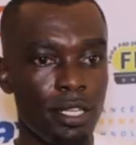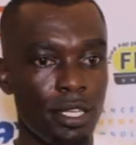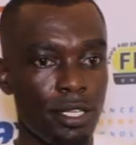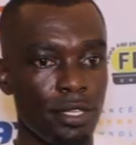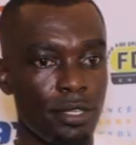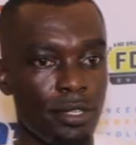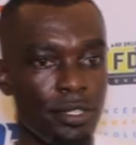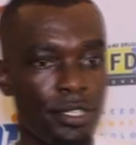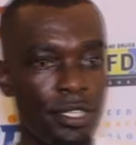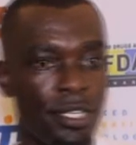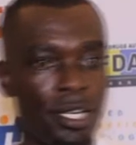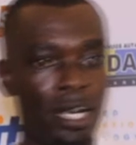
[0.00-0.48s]

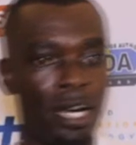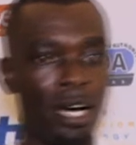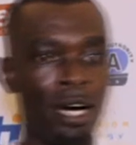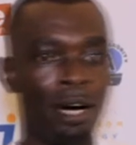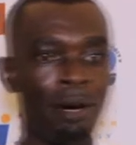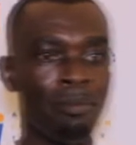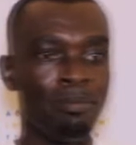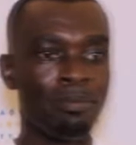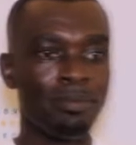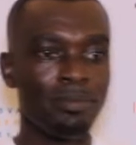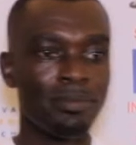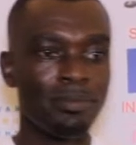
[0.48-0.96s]
You see,
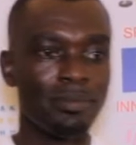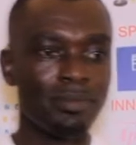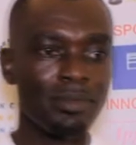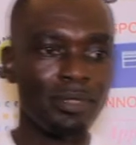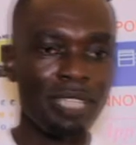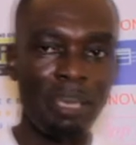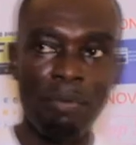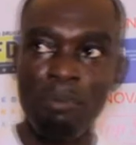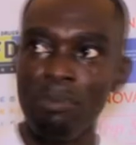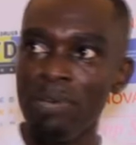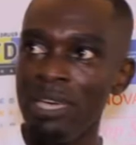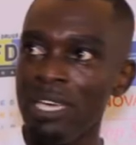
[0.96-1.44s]
um,
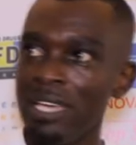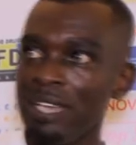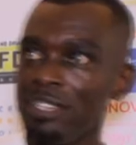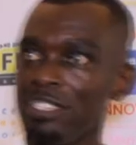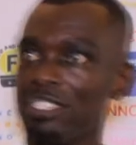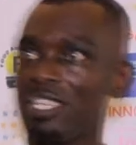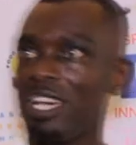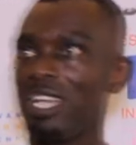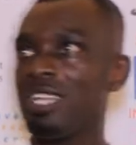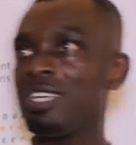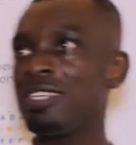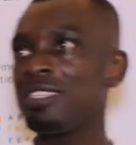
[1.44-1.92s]
the main
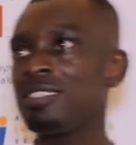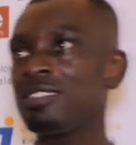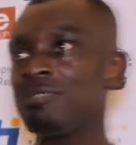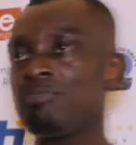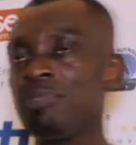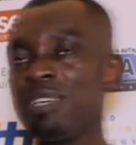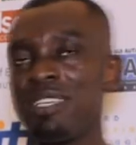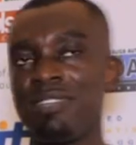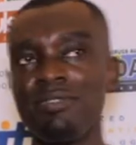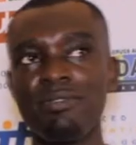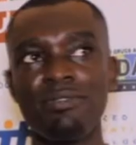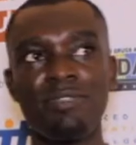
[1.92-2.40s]

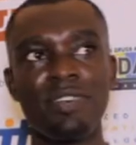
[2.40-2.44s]
challenge being